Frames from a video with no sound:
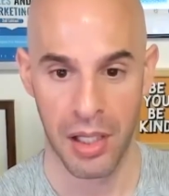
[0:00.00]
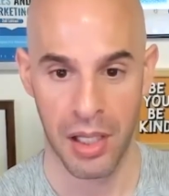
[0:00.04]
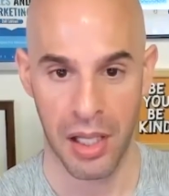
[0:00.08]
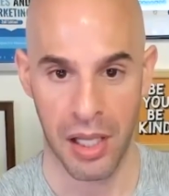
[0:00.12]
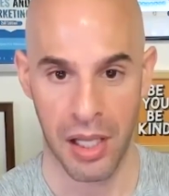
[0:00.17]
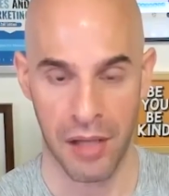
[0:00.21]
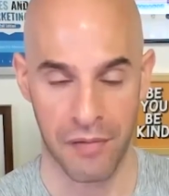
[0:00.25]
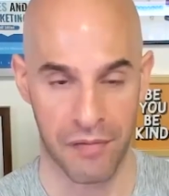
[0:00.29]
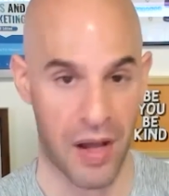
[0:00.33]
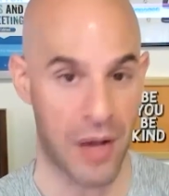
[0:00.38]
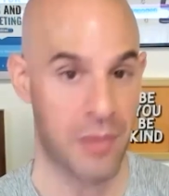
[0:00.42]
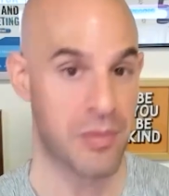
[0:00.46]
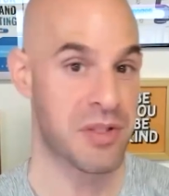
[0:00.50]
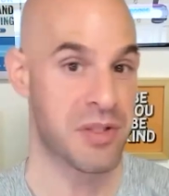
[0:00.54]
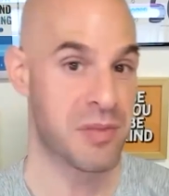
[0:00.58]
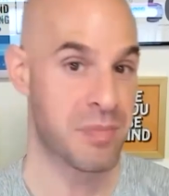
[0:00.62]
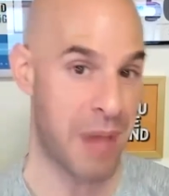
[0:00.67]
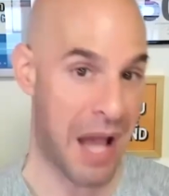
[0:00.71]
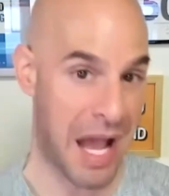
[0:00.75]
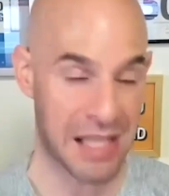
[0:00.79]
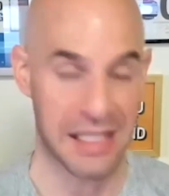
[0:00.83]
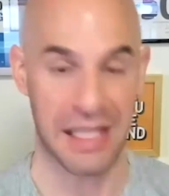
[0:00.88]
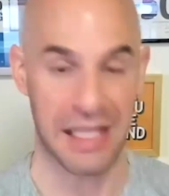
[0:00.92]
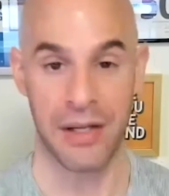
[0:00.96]
if I was
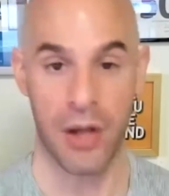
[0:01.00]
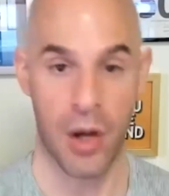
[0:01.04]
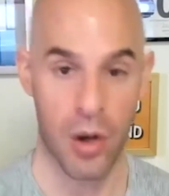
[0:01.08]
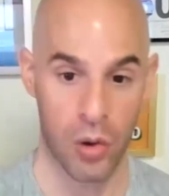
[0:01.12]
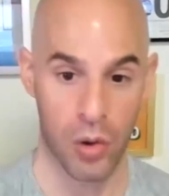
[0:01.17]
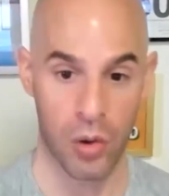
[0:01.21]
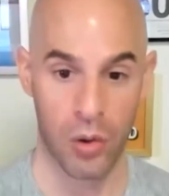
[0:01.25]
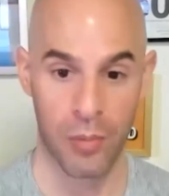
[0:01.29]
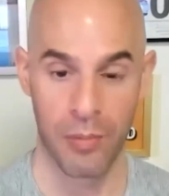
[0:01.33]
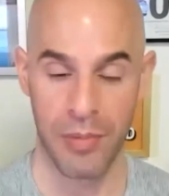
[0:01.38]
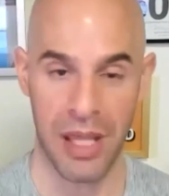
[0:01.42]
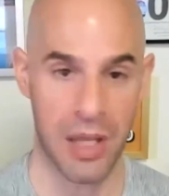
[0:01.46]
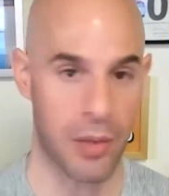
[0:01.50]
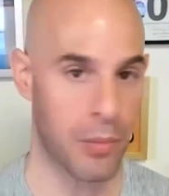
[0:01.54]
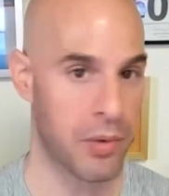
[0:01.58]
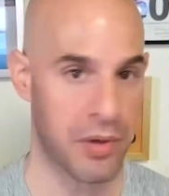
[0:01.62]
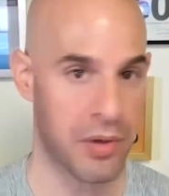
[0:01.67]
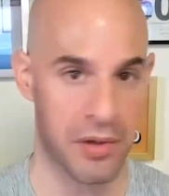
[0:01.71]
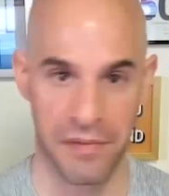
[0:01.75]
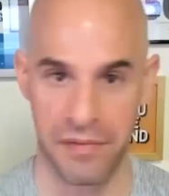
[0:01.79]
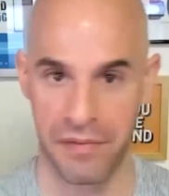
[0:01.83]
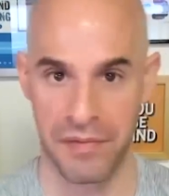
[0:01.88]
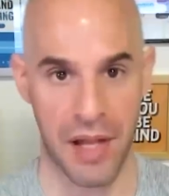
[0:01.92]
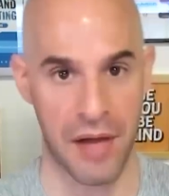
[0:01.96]
back at home, it would
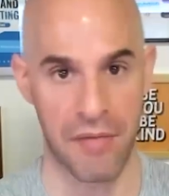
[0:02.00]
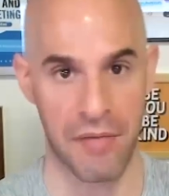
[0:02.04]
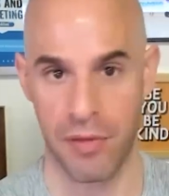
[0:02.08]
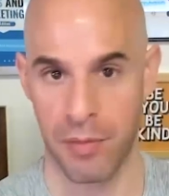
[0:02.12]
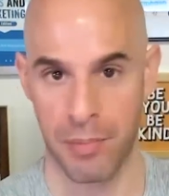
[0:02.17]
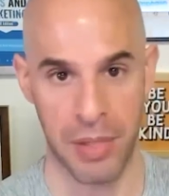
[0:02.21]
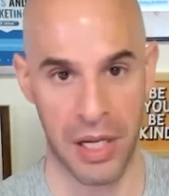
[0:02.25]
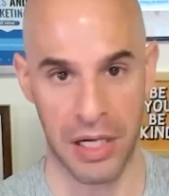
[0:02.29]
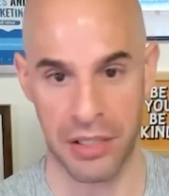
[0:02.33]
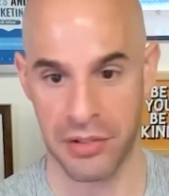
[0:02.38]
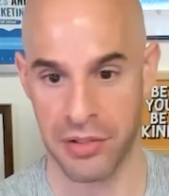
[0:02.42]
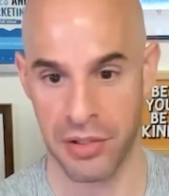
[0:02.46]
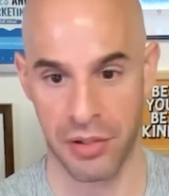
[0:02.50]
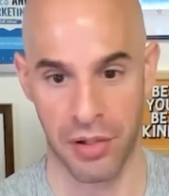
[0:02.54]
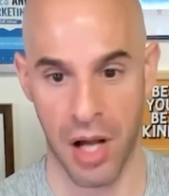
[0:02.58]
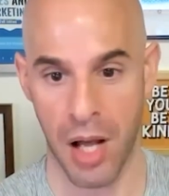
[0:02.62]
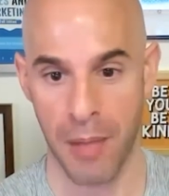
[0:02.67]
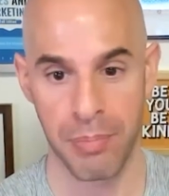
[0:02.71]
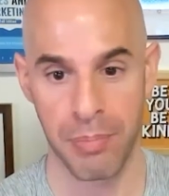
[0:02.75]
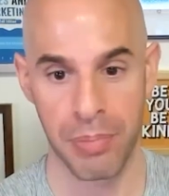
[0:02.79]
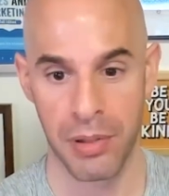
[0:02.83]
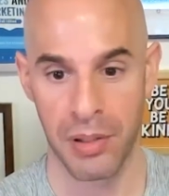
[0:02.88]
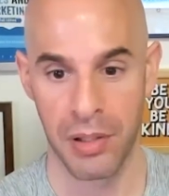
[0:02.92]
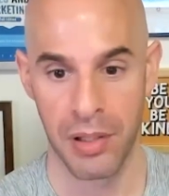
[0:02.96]
have never picked her up,